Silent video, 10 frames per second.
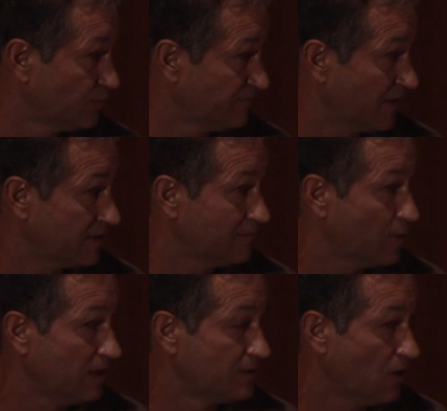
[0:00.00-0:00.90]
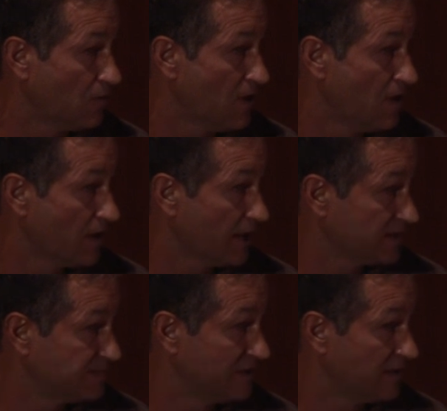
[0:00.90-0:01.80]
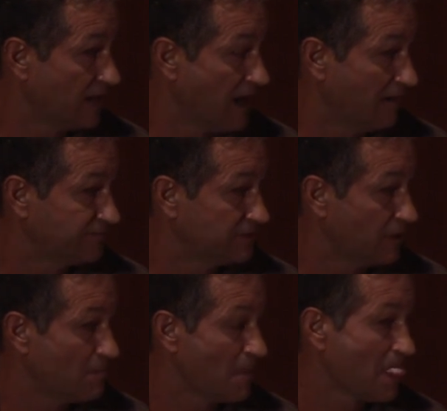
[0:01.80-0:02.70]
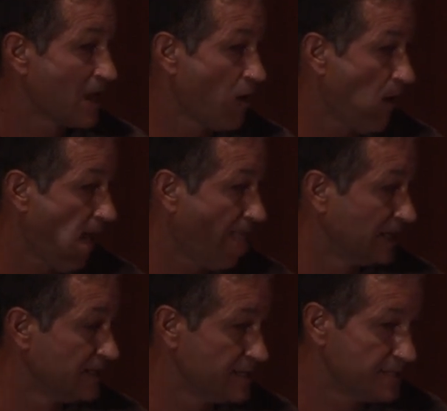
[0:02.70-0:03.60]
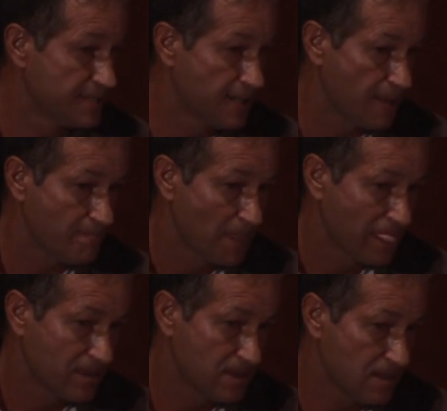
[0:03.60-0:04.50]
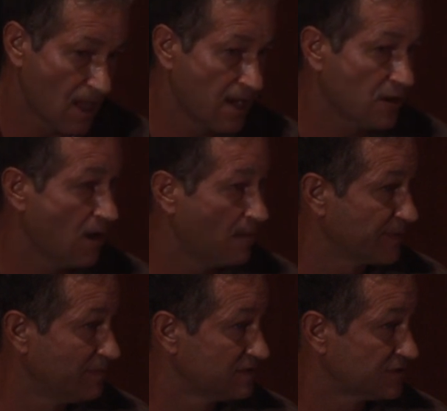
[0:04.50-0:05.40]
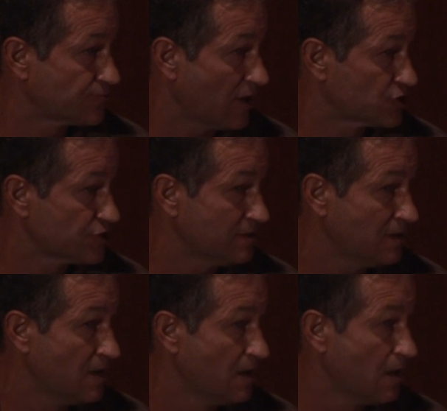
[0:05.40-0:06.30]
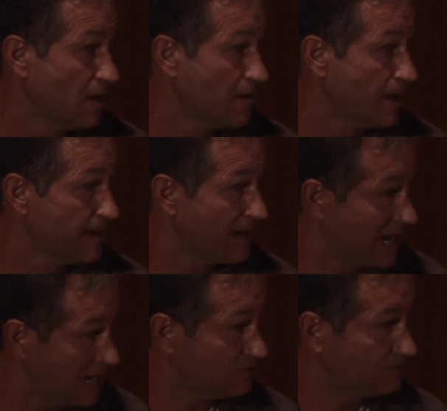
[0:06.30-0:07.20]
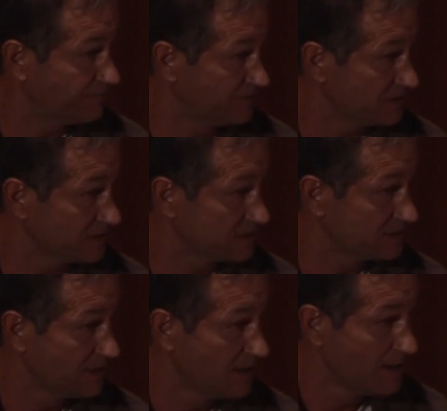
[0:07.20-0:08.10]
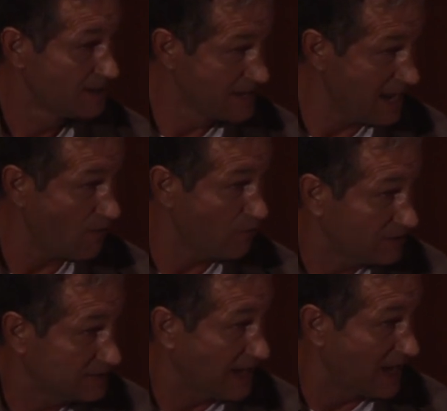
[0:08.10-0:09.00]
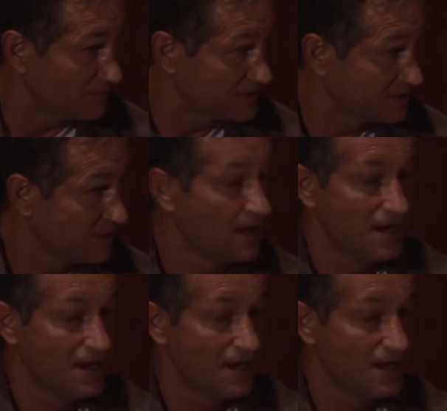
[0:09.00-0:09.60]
we very well know has been engulfed in the incomparable destruction. And out of this, now what comes?